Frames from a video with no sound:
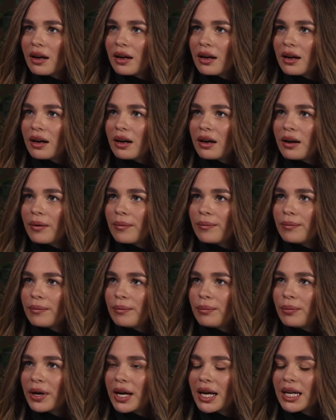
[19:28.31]

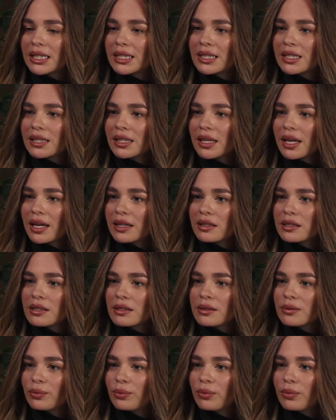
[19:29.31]
but
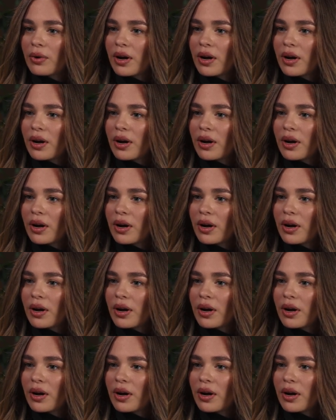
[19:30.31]
as